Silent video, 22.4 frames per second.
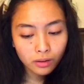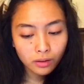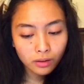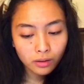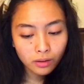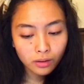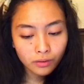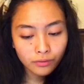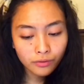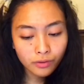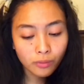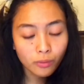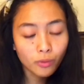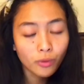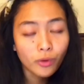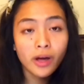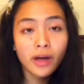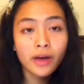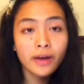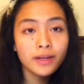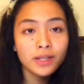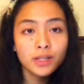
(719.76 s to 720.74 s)
From what
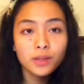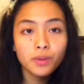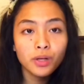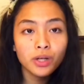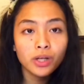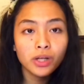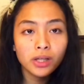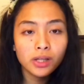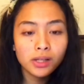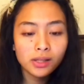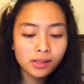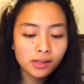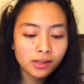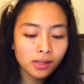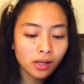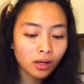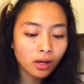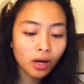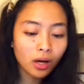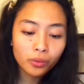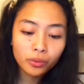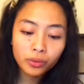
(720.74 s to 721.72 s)
I experienced, I
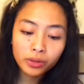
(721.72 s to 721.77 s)
got really